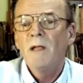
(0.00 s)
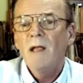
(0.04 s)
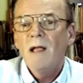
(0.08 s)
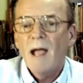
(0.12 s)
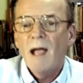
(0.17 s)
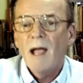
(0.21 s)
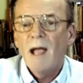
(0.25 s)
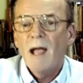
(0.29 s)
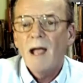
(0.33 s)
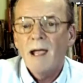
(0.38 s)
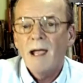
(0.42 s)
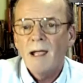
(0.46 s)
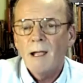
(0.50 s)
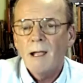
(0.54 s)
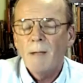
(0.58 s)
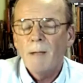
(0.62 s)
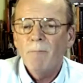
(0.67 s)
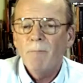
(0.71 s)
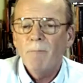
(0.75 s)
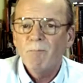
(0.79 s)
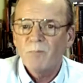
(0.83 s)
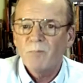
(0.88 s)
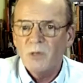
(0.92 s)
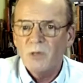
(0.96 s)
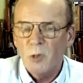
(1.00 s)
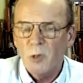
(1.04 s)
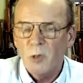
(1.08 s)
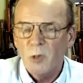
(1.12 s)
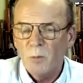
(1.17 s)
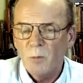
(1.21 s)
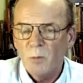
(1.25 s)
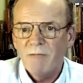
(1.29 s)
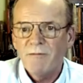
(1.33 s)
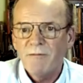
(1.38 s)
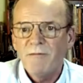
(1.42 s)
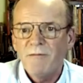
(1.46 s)
You'll be fed
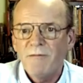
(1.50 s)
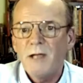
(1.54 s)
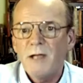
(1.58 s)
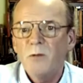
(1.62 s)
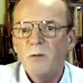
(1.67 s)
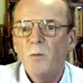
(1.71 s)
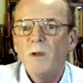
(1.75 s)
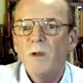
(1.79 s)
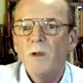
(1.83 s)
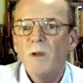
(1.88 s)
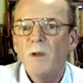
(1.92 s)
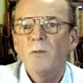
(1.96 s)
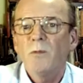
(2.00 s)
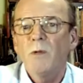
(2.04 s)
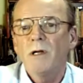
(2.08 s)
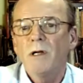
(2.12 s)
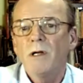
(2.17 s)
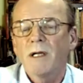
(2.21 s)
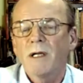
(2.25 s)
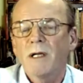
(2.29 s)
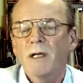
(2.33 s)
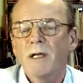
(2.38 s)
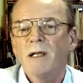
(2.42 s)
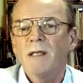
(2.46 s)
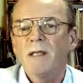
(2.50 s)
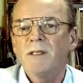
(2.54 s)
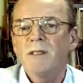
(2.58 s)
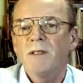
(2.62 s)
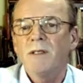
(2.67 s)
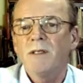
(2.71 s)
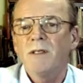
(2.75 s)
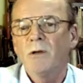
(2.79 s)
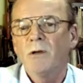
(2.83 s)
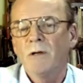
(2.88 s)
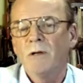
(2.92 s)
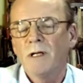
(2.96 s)
with work. Unless you're at a sort of
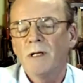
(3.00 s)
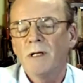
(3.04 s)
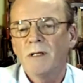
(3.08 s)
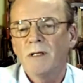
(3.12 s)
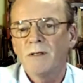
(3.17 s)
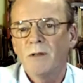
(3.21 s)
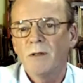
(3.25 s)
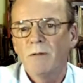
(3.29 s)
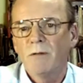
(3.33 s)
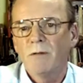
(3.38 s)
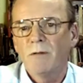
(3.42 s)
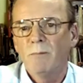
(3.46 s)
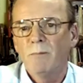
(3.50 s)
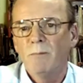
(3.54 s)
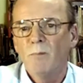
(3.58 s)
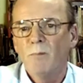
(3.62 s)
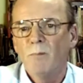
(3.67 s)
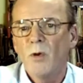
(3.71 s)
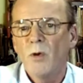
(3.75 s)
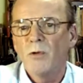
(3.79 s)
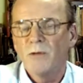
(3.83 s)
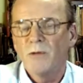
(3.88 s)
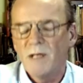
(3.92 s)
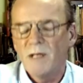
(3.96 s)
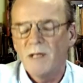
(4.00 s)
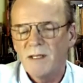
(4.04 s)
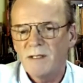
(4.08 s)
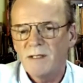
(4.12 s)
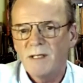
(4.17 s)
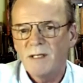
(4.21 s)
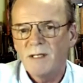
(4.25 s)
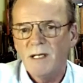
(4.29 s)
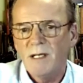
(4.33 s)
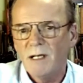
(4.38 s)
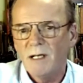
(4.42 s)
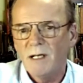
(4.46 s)
moderate and senior level, it's
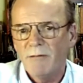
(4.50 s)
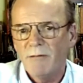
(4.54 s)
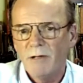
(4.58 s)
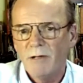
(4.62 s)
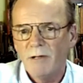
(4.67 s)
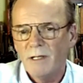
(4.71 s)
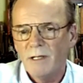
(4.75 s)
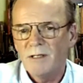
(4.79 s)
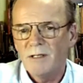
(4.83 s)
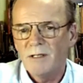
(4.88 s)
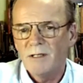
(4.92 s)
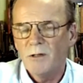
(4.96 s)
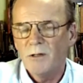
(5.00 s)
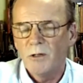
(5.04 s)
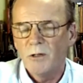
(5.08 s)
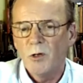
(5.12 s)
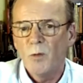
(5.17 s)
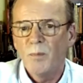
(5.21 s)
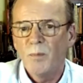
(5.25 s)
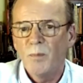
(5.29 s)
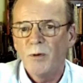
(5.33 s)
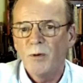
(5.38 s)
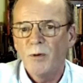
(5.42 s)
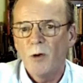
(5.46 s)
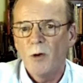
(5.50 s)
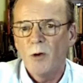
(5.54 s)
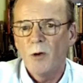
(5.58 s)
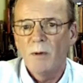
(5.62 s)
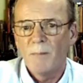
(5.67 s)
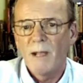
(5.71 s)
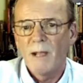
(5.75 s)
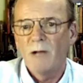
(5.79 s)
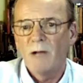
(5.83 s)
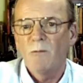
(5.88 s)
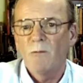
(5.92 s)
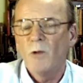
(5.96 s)
not your problem about what the
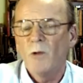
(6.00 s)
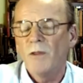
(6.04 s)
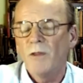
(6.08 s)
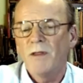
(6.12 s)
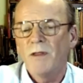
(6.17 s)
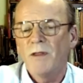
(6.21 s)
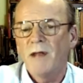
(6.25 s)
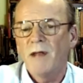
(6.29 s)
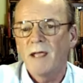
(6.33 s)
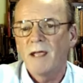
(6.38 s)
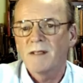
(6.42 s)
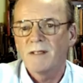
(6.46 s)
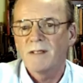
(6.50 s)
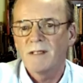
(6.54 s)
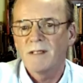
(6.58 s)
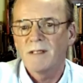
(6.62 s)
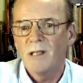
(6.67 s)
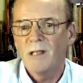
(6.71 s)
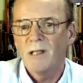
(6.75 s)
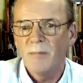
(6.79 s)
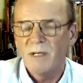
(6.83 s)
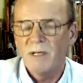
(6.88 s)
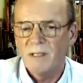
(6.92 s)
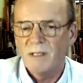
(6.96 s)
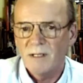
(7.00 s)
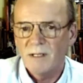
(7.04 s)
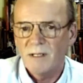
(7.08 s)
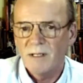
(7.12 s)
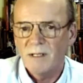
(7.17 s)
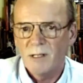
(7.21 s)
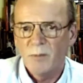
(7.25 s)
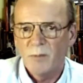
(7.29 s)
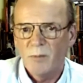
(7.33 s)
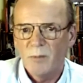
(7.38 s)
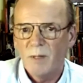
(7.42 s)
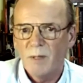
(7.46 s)
next assignment is. There'll be people
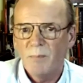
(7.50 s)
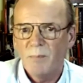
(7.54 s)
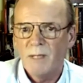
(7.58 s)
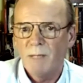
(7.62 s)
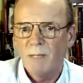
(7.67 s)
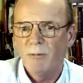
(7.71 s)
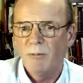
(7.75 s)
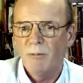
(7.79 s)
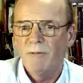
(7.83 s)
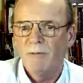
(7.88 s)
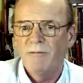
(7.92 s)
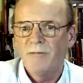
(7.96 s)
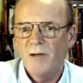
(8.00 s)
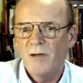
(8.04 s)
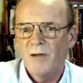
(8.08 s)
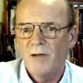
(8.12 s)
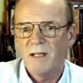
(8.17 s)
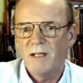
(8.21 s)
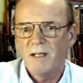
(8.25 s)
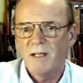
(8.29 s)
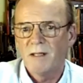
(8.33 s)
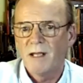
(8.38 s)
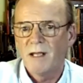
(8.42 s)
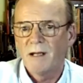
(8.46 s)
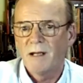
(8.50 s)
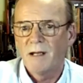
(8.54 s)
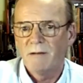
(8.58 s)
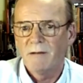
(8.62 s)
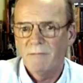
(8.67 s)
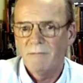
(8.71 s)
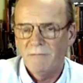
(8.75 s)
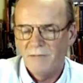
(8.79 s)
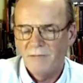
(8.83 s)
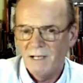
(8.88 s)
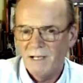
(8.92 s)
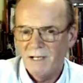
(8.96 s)
finding that and feeding it
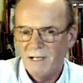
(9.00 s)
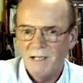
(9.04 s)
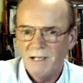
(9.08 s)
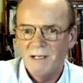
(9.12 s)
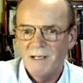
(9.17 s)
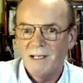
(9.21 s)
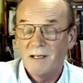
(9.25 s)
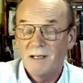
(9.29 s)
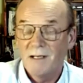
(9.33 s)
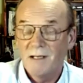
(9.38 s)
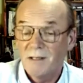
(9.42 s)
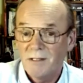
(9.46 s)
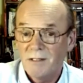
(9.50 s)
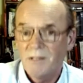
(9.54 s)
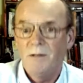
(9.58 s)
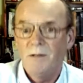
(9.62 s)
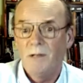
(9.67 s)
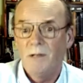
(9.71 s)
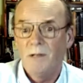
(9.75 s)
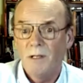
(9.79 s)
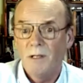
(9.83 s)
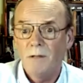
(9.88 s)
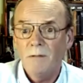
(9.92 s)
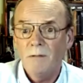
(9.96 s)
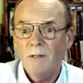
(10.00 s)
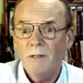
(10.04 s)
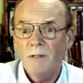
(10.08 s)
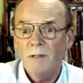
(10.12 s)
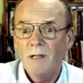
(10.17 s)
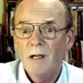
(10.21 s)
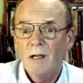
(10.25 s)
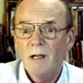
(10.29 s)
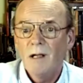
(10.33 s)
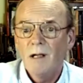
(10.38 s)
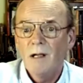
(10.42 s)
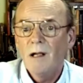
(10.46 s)
to you. You'll have
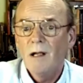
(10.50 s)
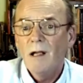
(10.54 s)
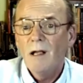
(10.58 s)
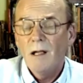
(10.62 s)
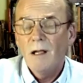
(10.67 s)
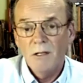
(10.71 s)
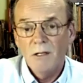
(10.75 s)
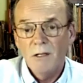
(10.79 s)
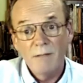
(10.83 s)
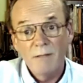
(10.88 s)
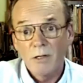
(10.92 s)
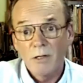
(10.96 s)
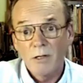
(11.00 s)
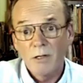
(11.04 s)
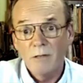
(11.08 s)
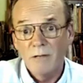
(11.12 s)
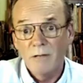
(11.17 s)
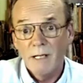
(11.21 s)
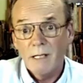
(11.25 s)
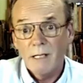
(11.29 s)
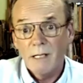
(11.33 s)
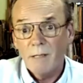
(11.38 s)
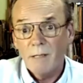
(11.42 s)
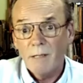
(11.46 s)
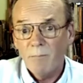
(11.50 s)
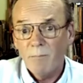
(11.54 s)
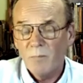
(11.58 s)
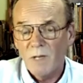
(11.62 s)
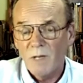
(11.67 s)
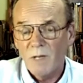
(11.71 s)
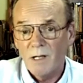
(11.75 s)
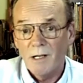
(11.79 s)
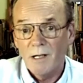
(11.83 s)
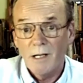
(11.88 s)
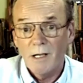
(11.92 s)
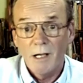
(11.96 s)
a career.
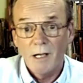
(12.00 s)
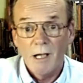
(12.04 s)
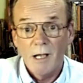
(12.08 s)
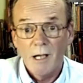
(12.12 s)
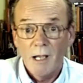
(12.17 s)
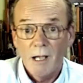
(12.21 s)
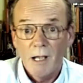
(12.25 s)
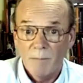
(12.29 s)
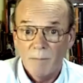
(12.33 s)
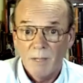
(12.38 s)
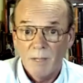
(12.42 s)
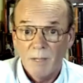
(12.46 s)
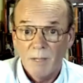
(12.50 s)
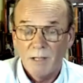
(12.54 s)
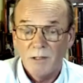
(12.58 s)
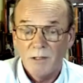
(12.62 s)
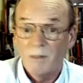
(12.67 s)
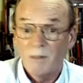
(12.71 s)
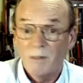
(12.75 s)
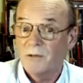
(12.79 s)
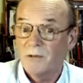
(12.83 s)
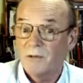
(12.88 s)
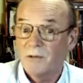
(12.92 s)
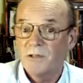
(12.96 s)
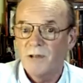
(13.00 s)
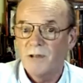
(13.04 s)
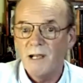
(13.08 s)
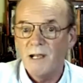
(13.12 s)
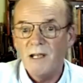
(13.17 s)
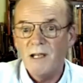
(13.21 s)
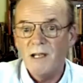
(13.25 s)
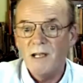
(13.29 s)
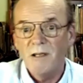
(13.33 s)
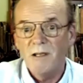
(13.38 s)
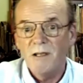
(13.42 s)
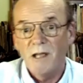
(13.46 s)
You'll get training, get
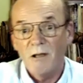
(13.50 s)
holidays.